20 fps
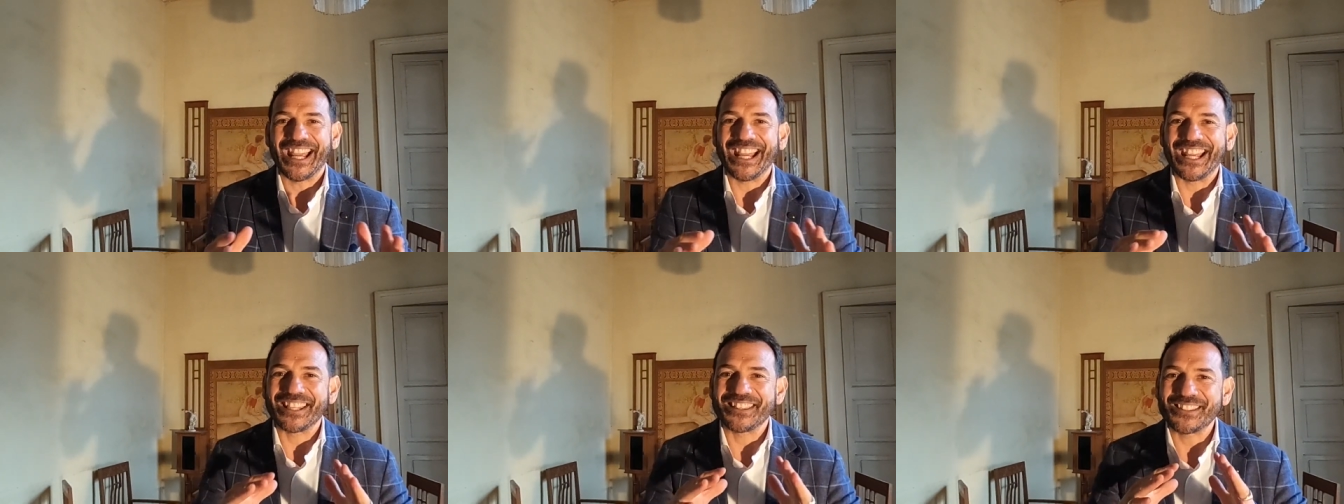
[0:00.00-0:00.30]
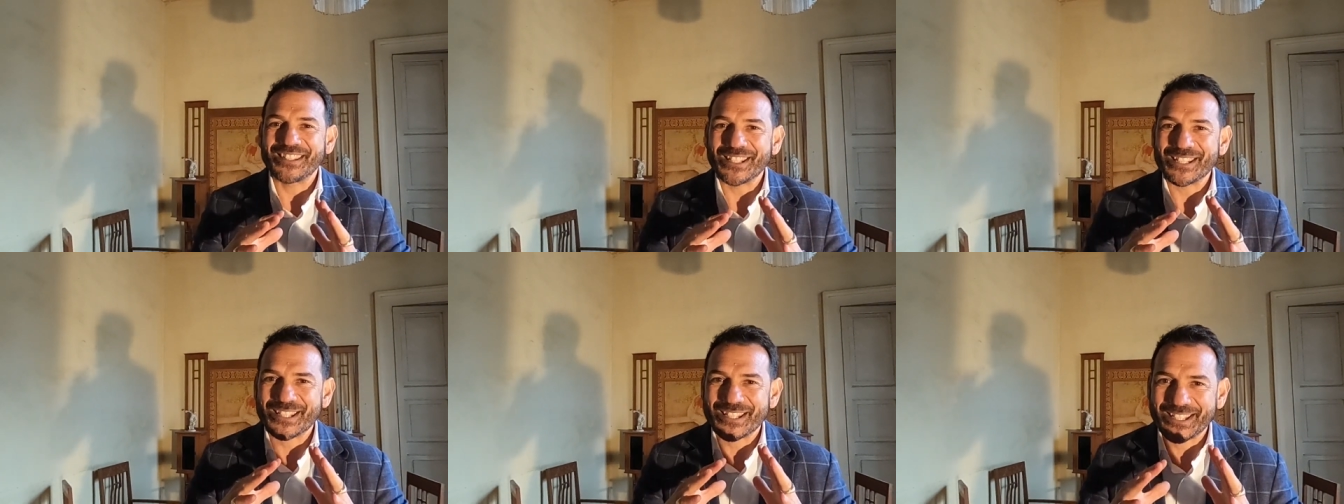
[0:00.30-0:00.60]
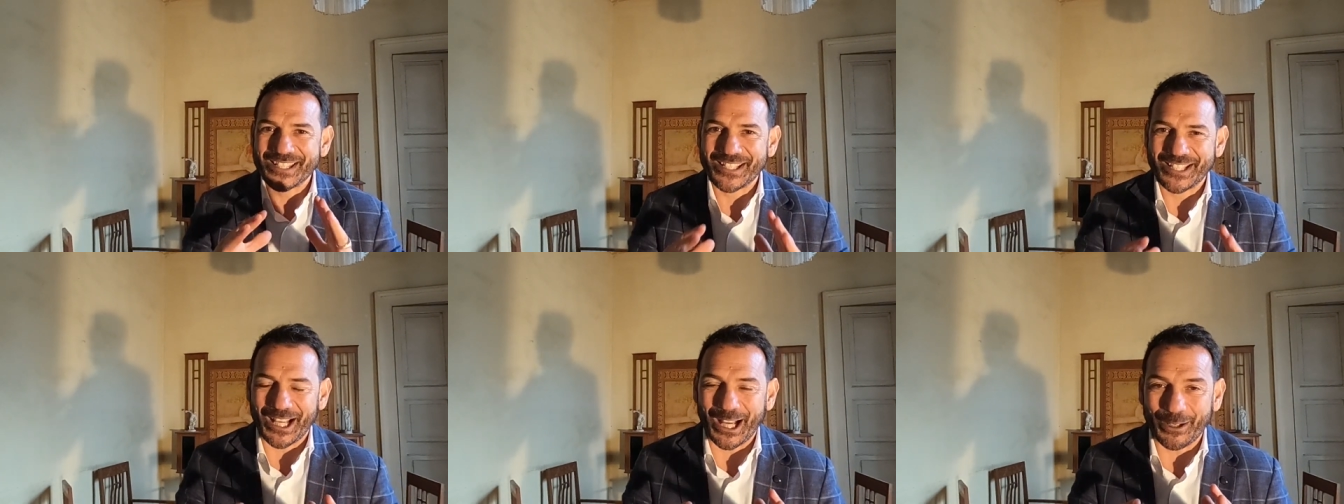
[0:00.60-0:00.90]
and
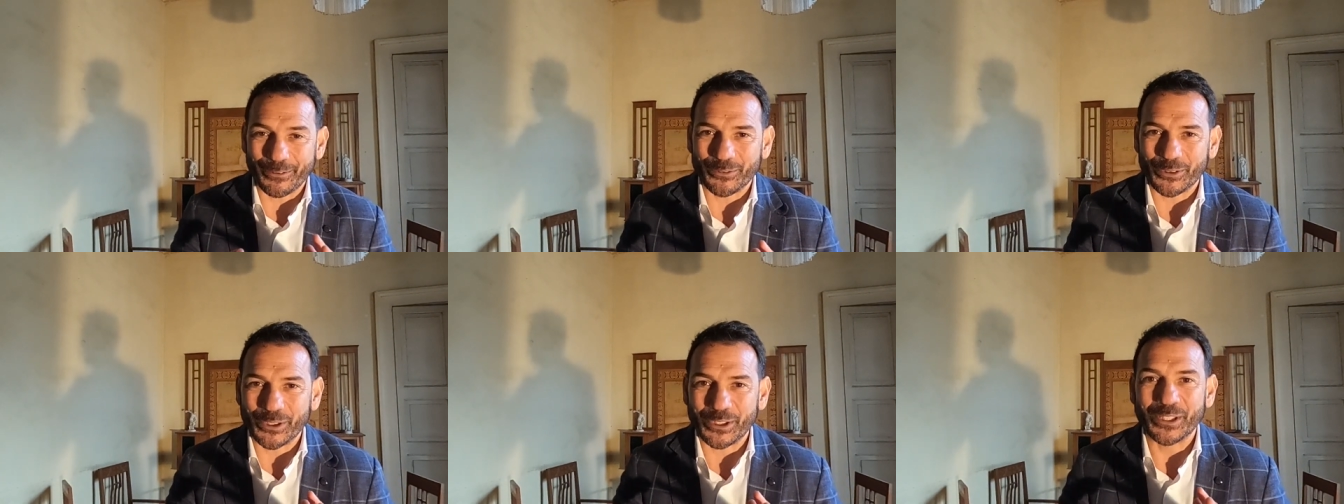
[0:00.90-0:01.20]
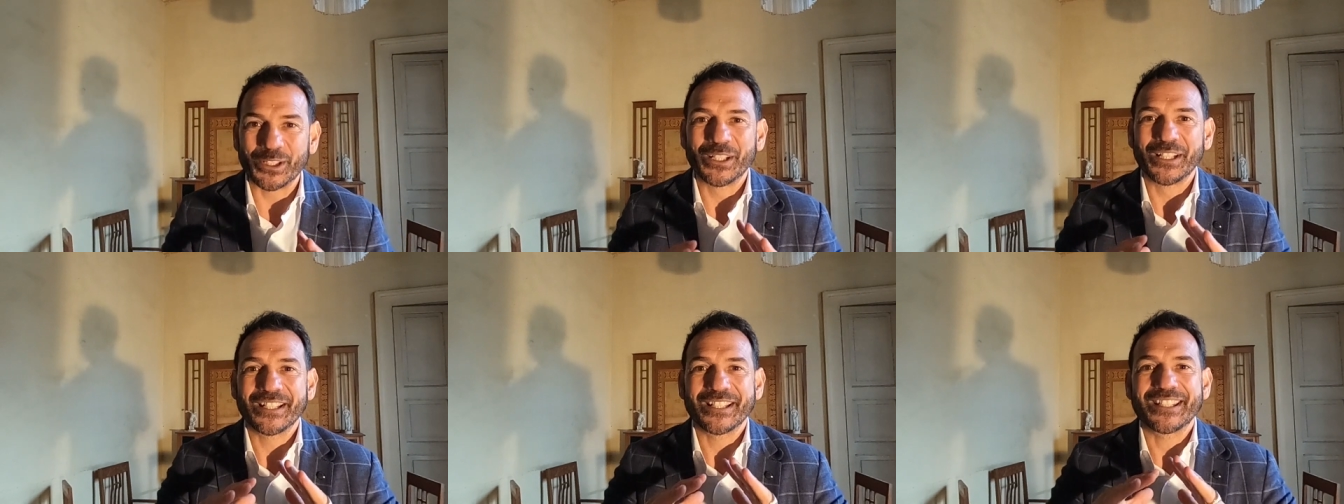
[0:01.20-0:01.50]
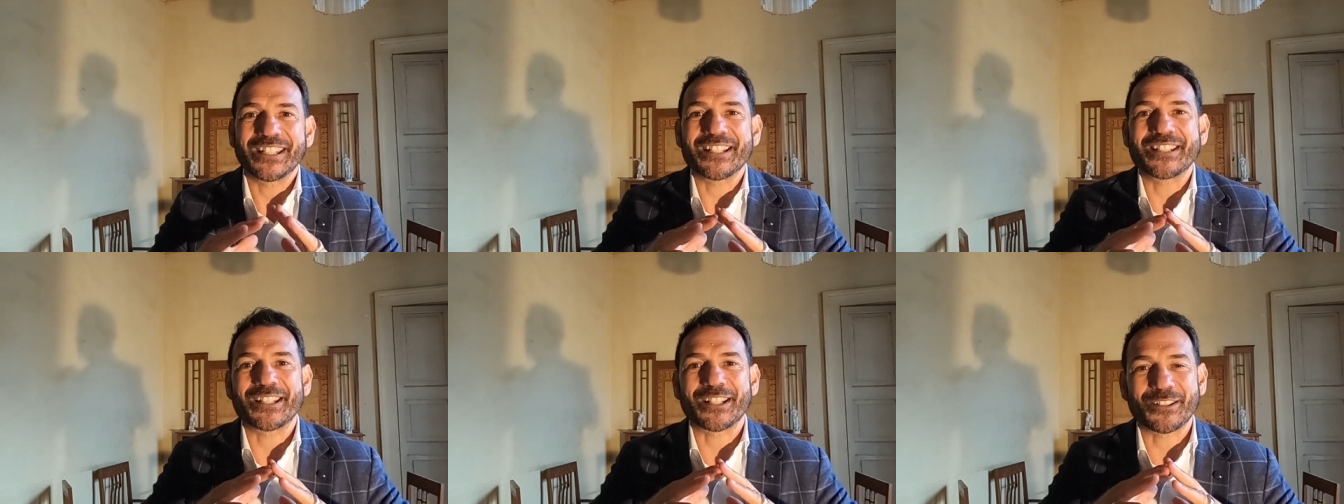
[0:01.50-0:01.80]
discover
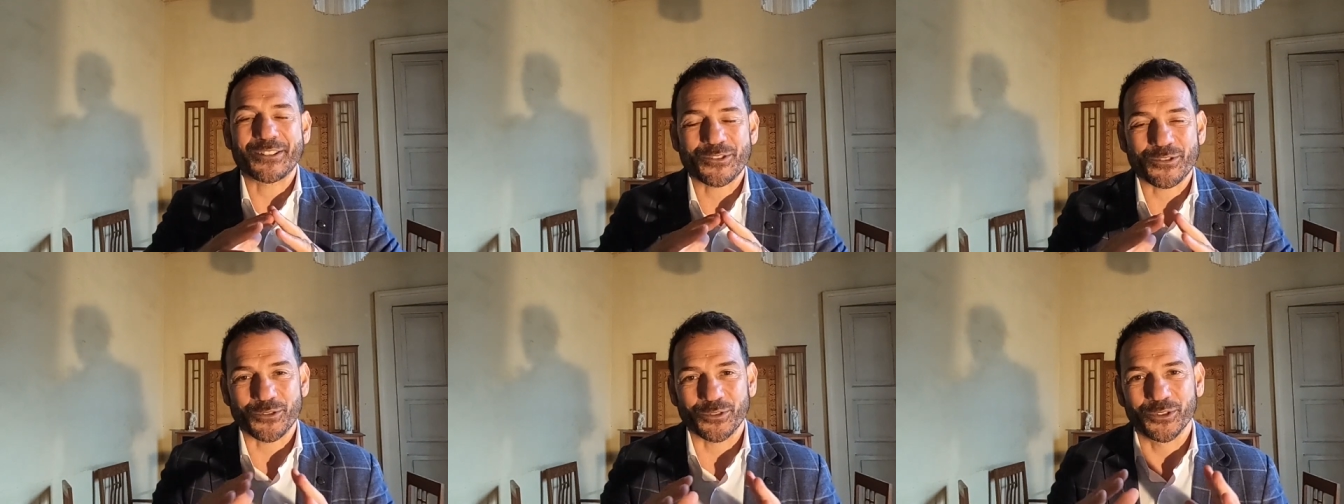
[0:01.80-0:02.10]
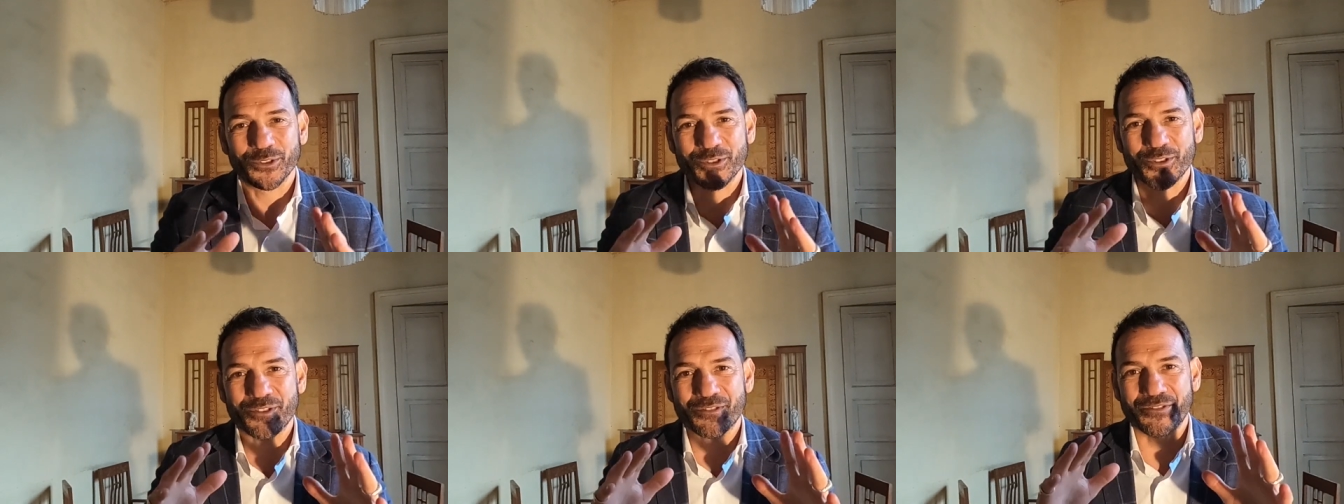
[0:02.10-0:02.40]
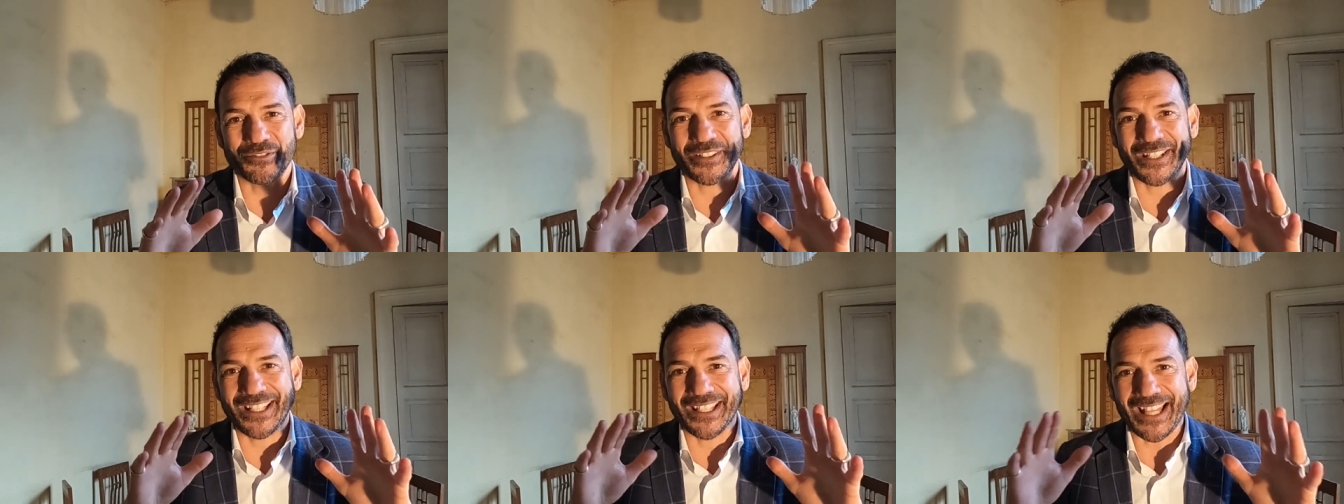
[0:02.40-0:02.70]
this
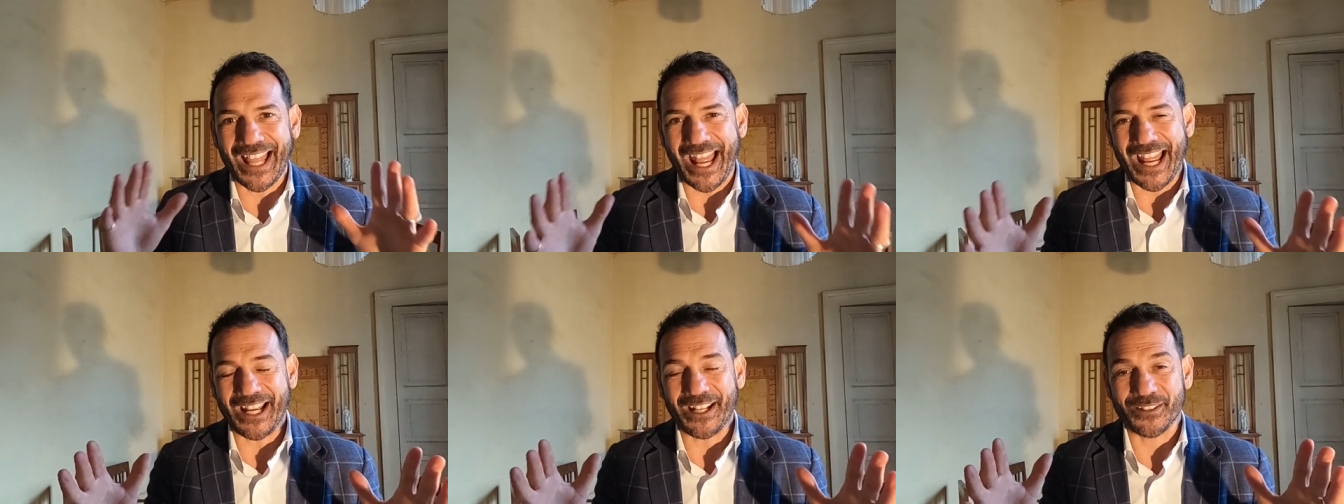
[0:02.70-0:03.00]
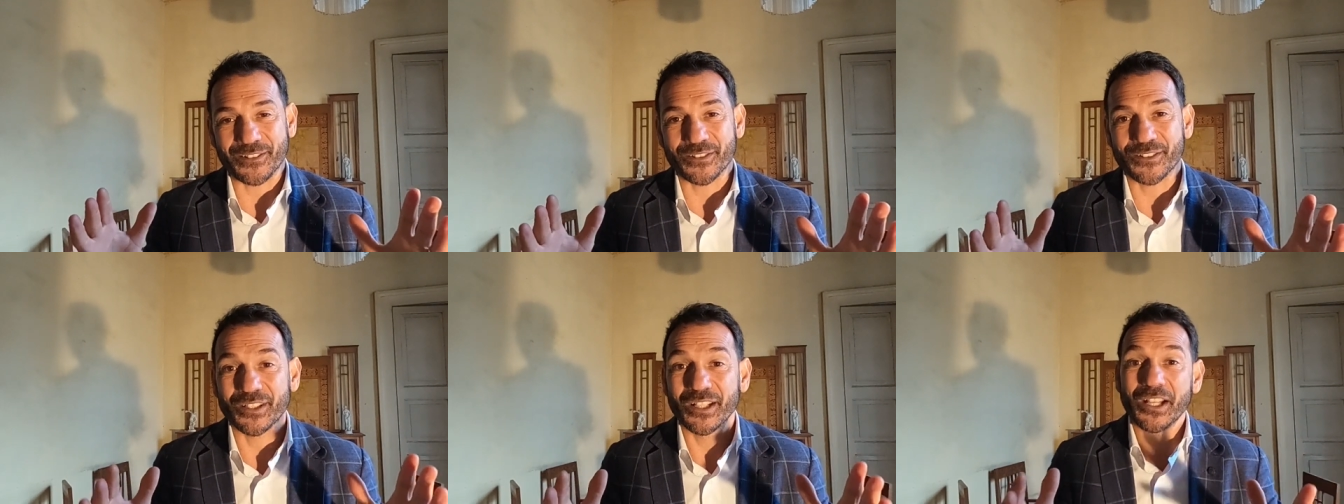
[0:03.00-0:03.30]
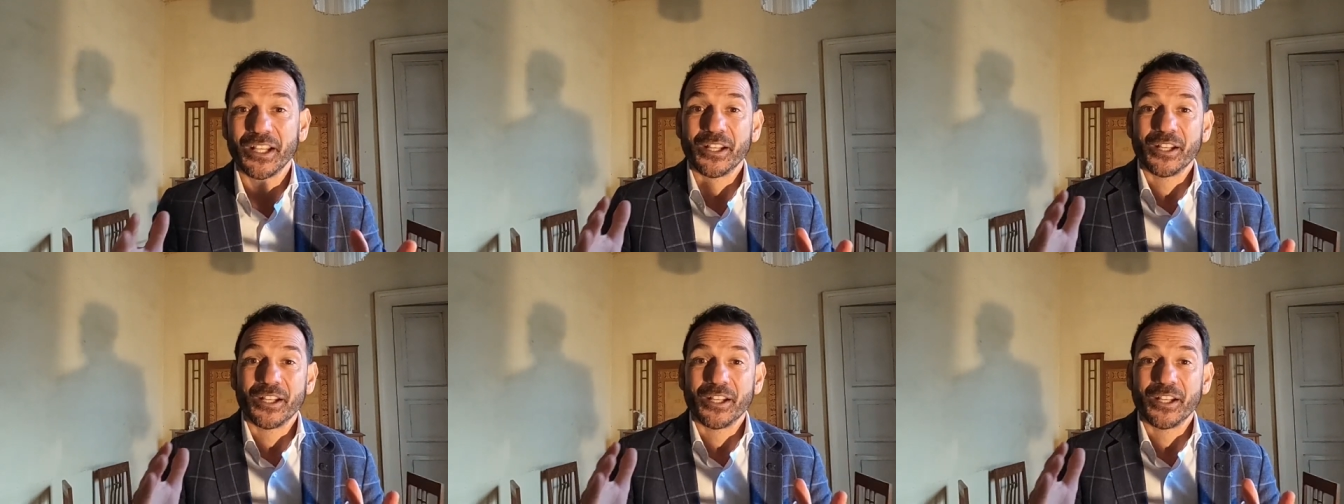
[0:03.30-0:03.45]
extraordinary land.